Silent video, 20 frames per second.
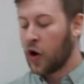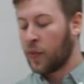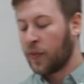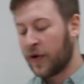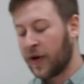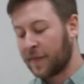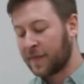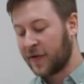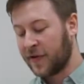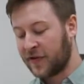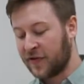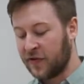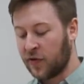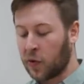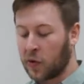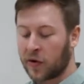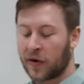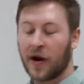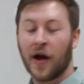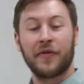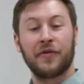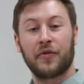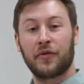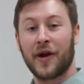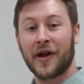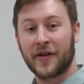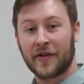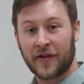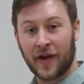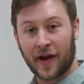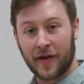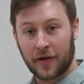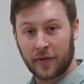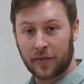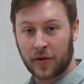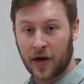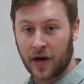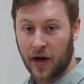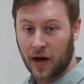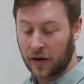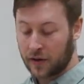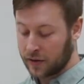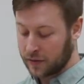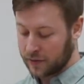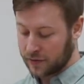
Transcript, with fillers: open up this door on the right side of the printer.